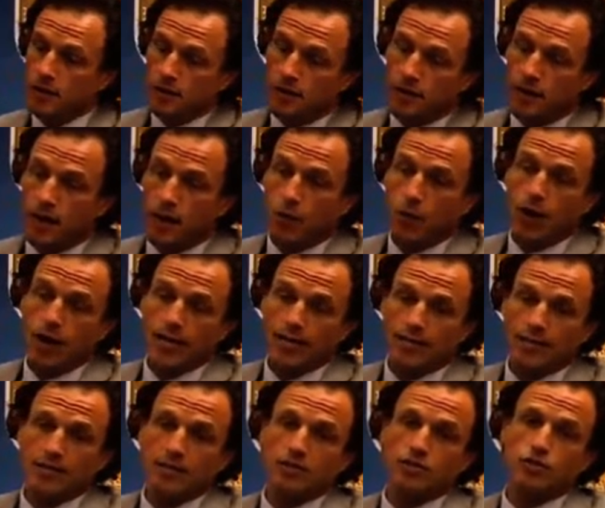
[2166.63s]
Ways
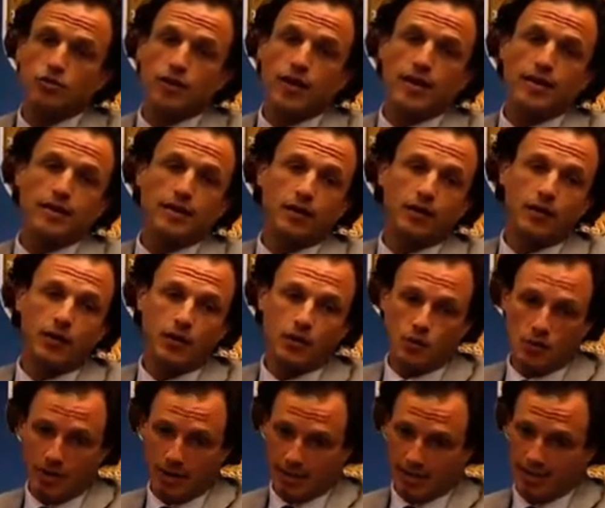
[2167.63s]
to drain it are either
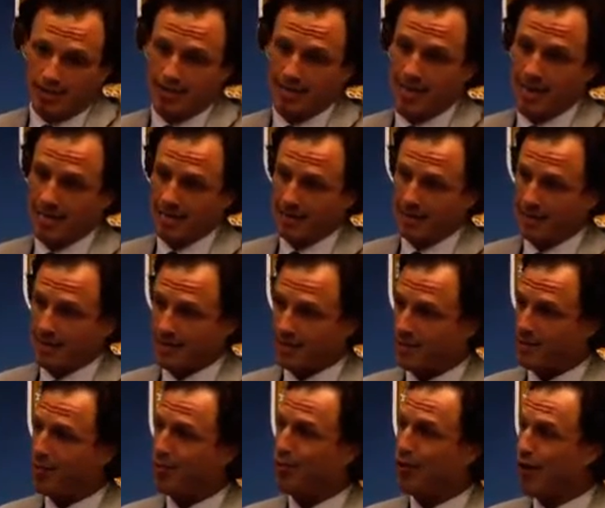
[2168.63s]
with a stent, that's
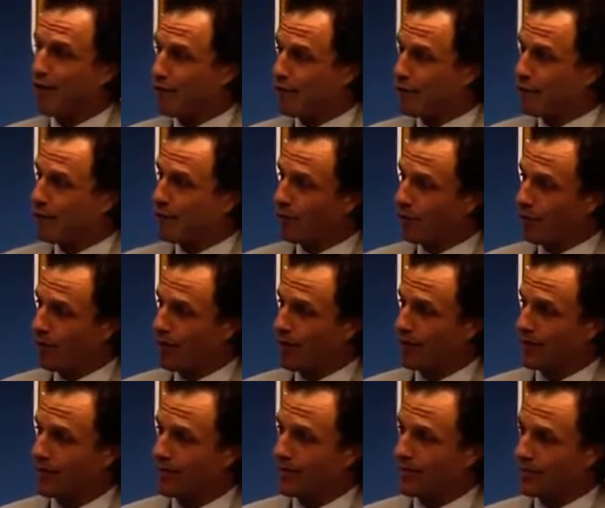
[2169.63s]
preferable
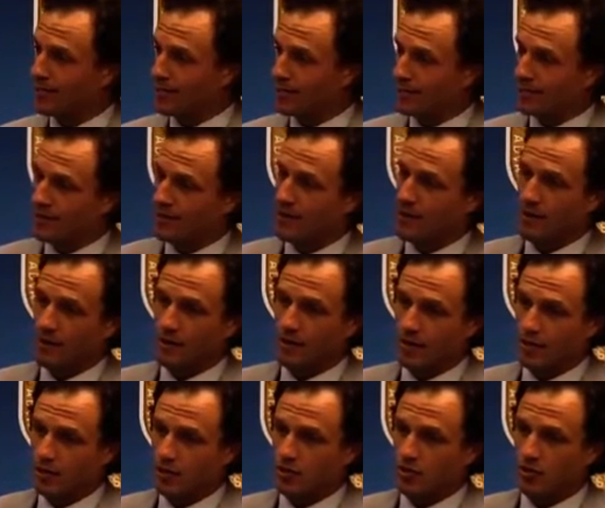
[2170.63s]
and easiest and nothing
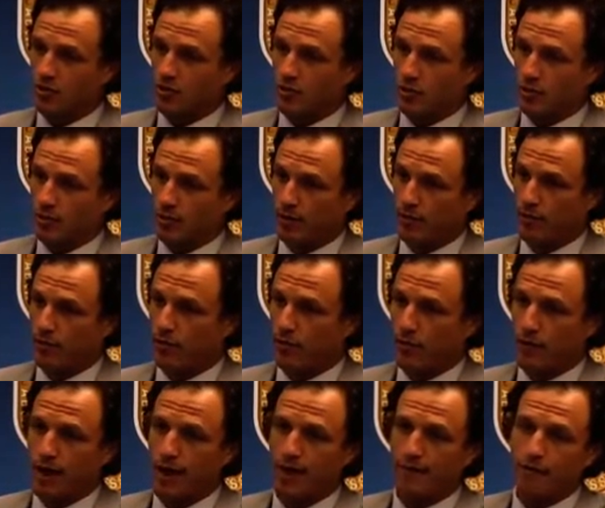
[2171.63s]
external, but if you
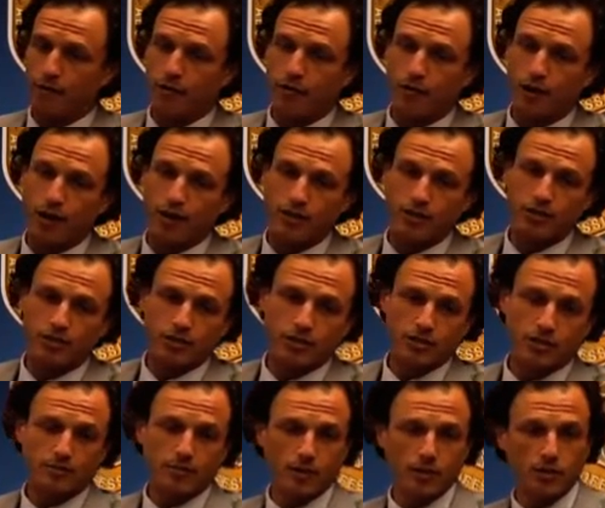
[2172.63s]
don't have a
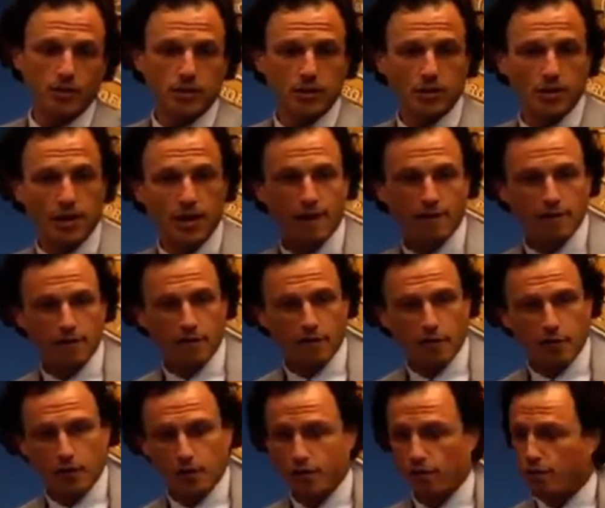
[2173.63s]
urologist, but you can have someone
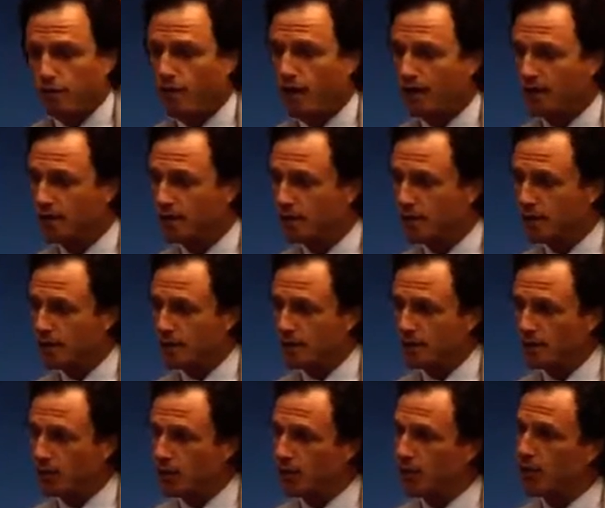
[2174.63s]
put a nephrostomy in, that's
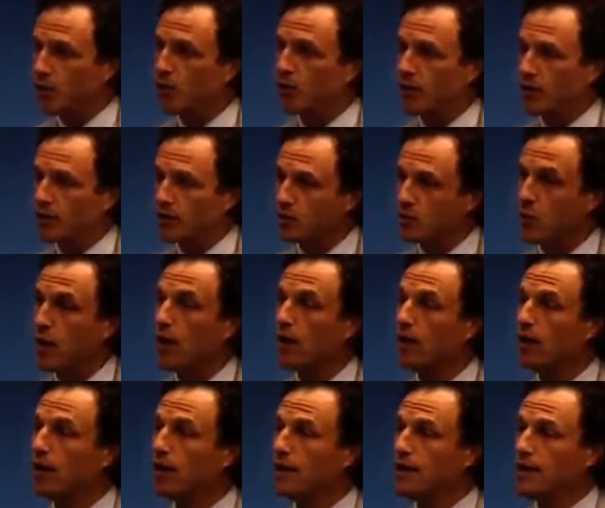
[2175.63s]
pretty quick as
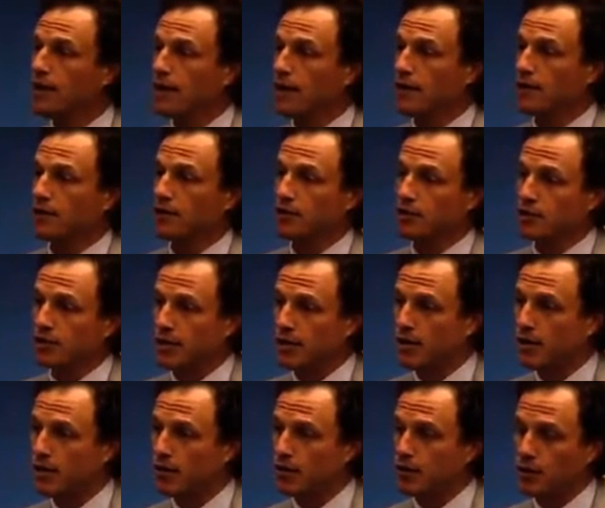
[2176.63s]
well, and you just get
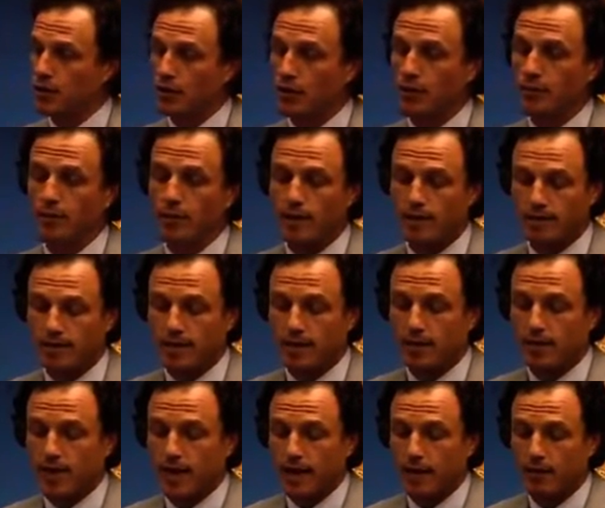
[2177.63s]
all the urine and pus
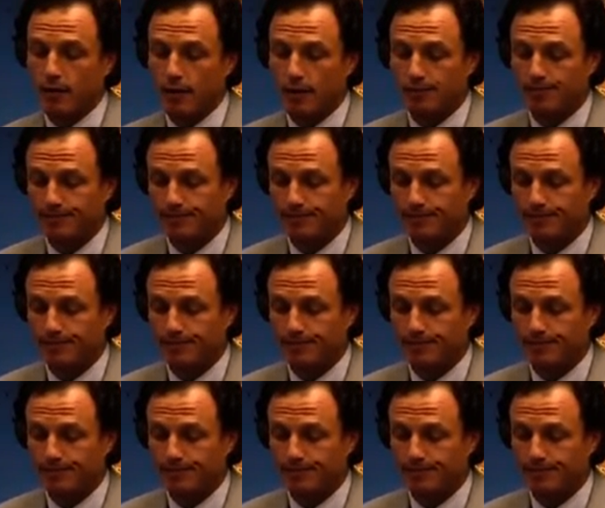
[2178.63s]
out that way.